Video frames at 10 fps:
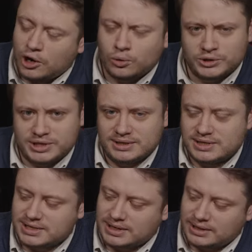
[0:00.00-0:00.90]
altered
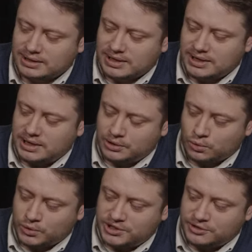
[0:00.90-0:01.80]
slightly in
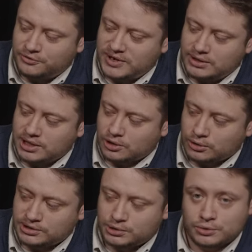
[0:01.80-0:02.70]
order to fit the
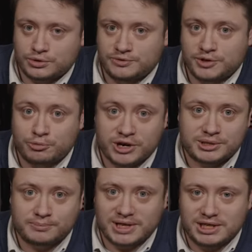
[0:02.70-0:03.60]
contours of the
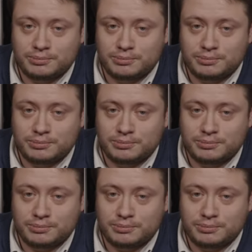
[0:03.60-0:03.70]
breastplate,